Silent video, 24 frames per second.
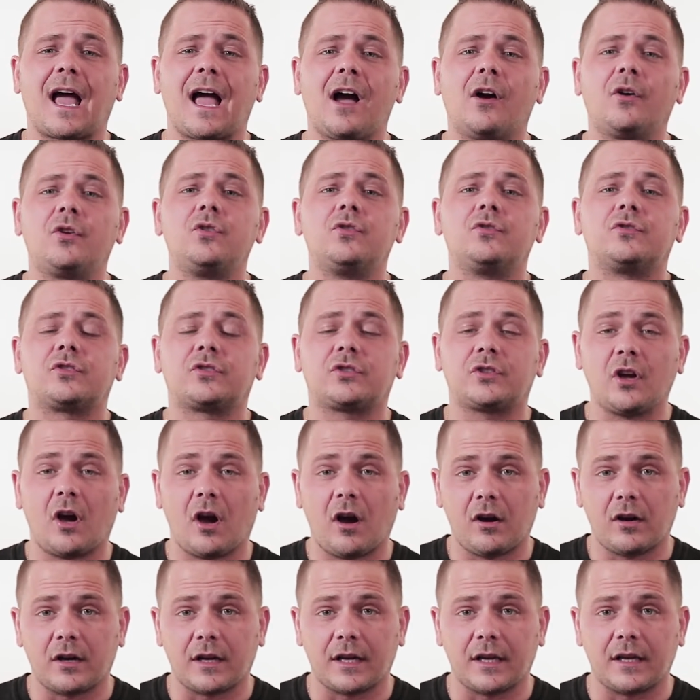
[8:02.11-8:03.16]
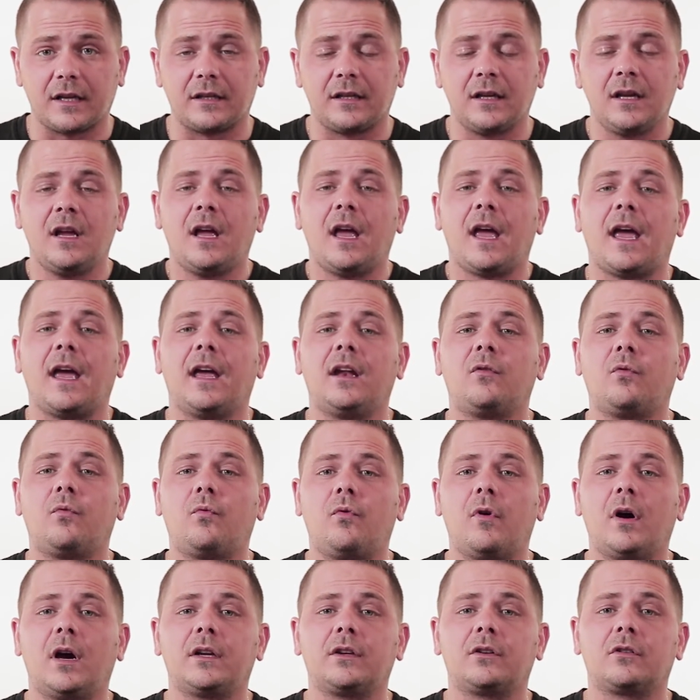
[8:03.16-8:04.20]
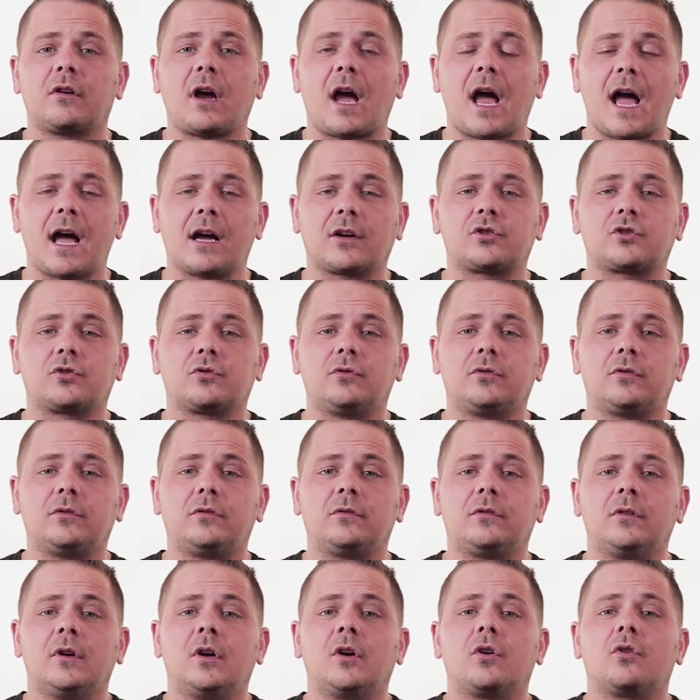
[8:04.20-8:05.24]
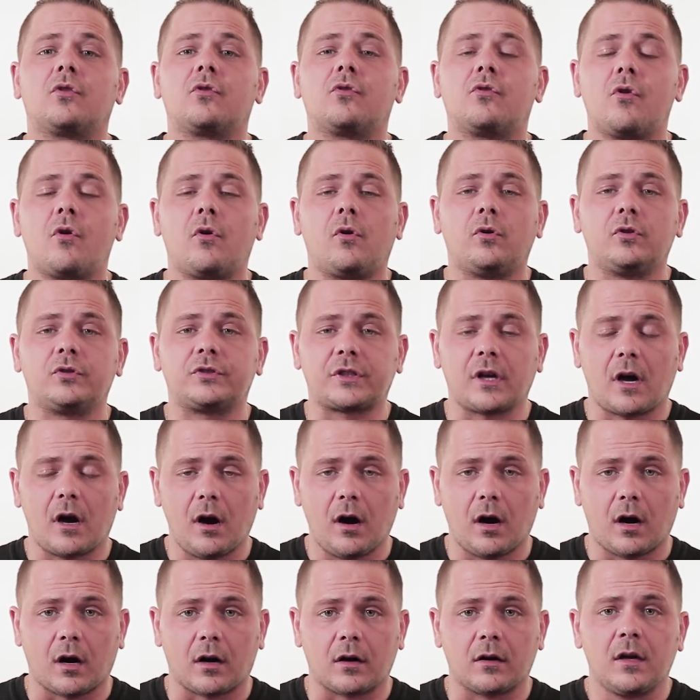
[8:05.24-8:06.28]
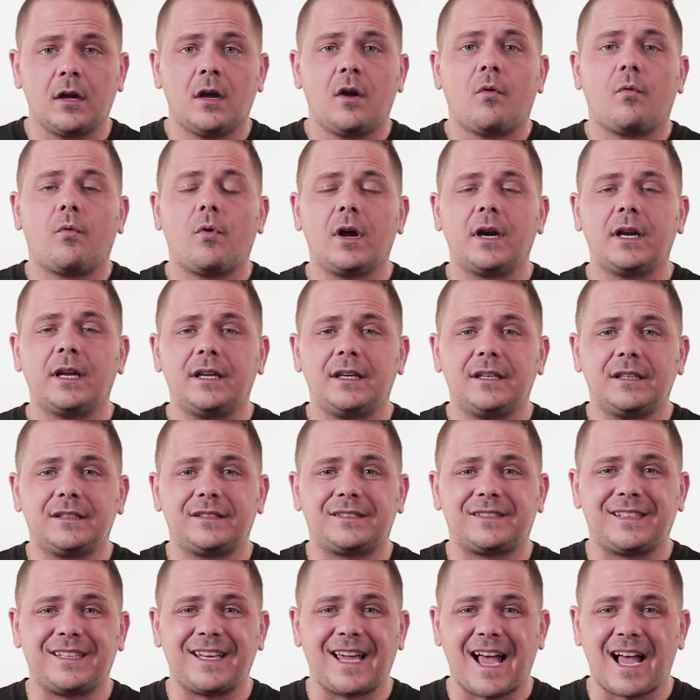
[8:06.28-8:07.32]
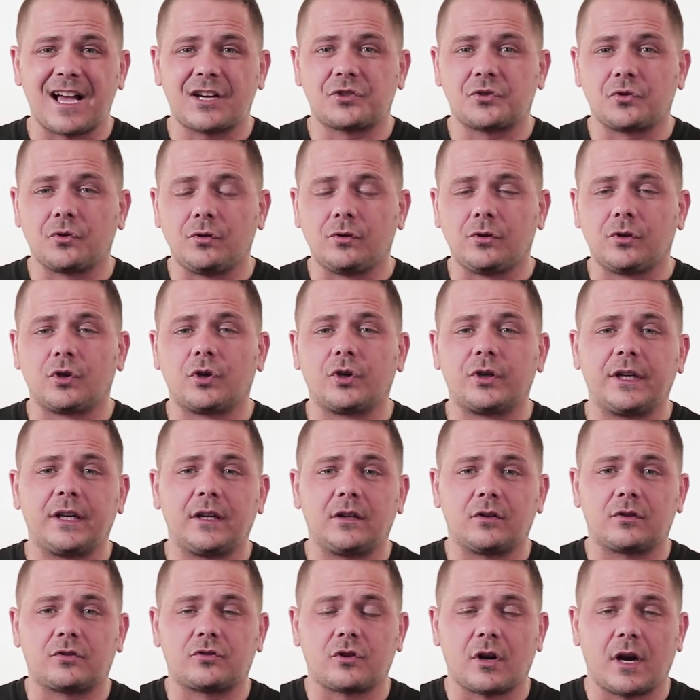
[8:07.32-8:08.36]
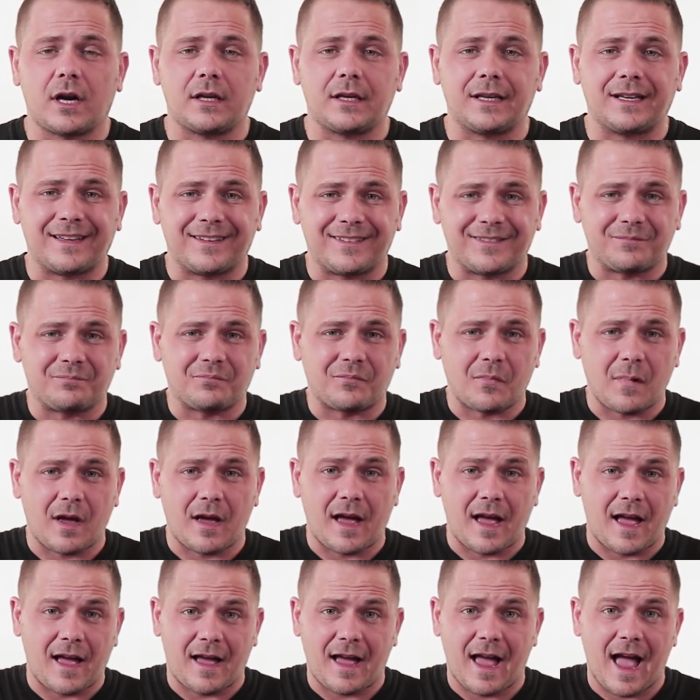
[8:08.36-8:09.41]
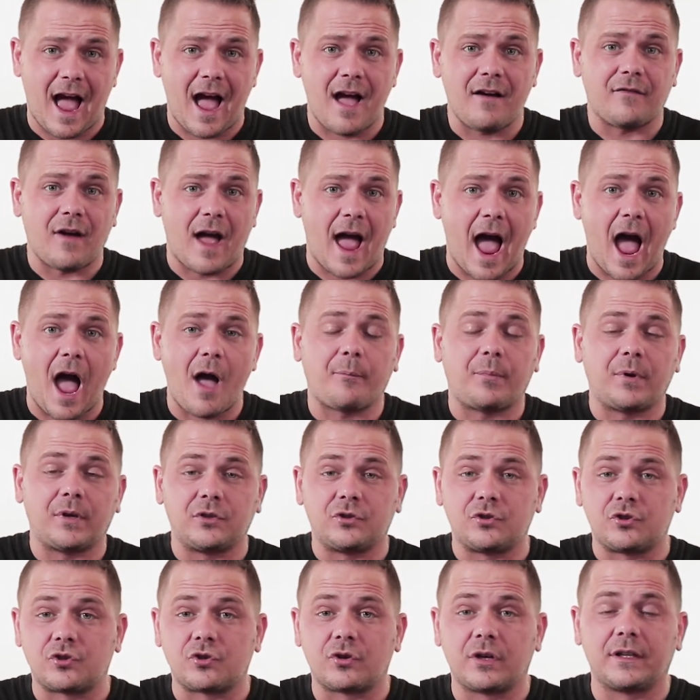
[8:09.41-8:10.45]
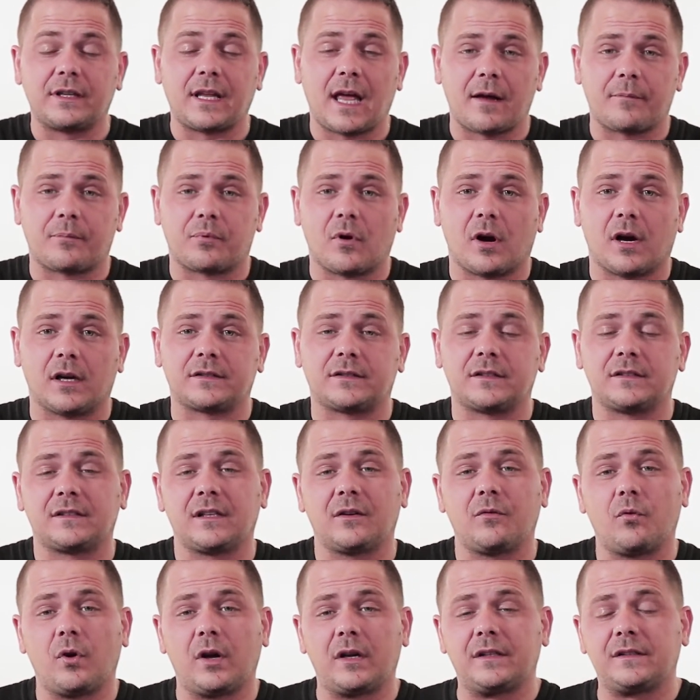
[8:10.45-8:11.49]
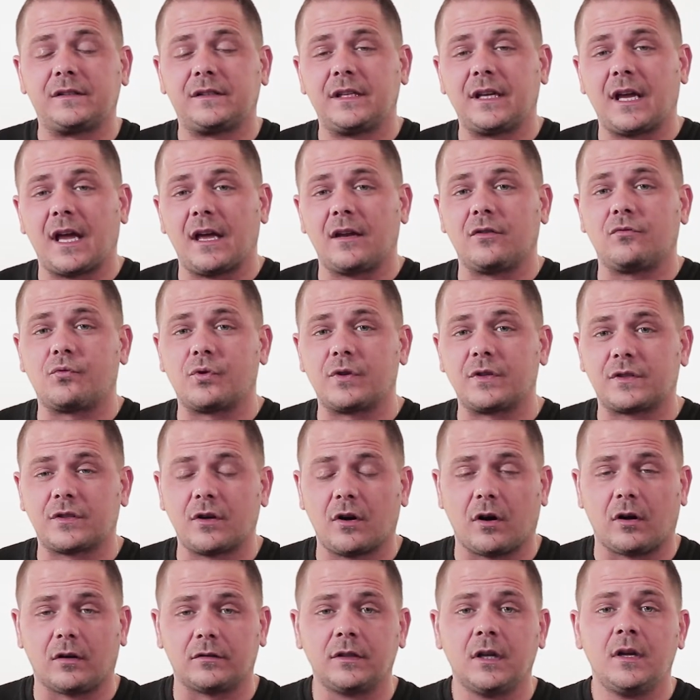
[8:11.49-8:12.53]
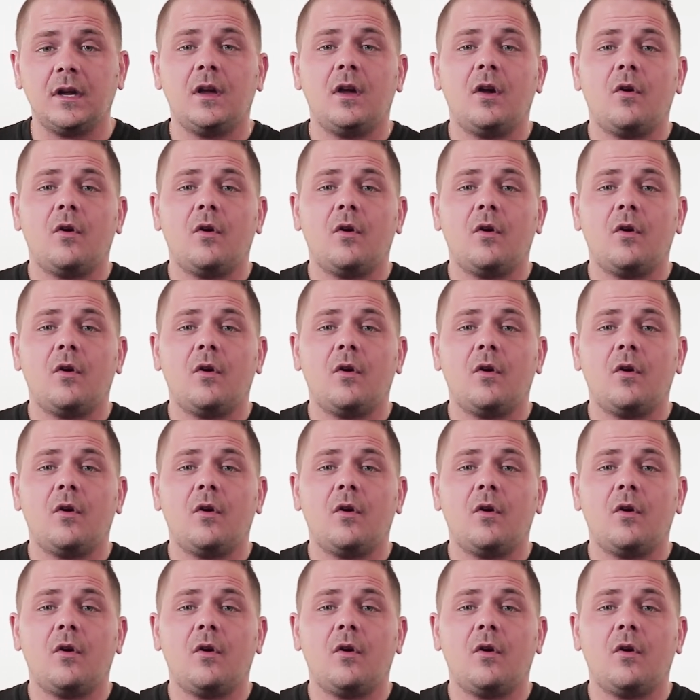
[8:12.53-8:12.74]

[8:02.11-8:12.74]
how you started and what your actual goals are. What is the actual learning you're trying to have happen during that process, and what is the end result?